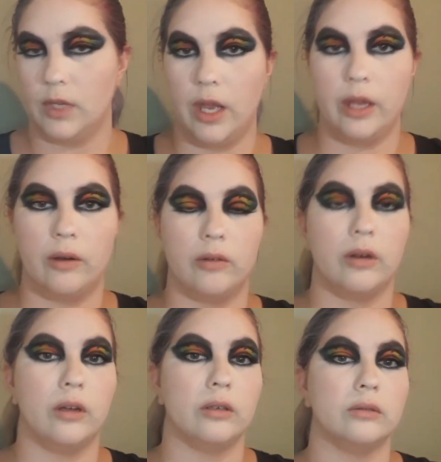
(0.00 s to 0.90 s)
I don't
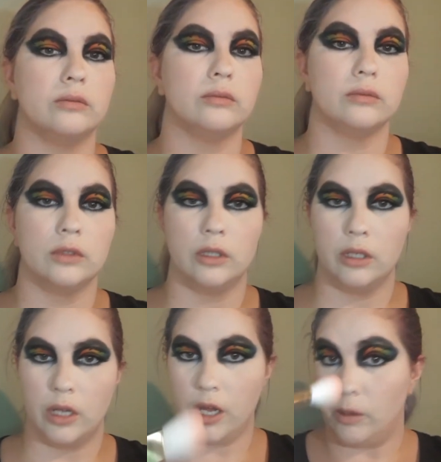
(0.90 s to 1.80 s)
know.
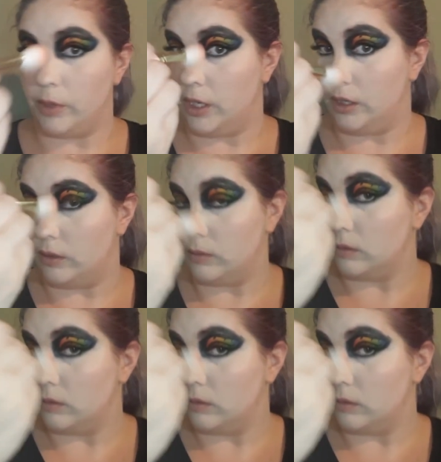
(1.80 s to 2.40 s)
I mean,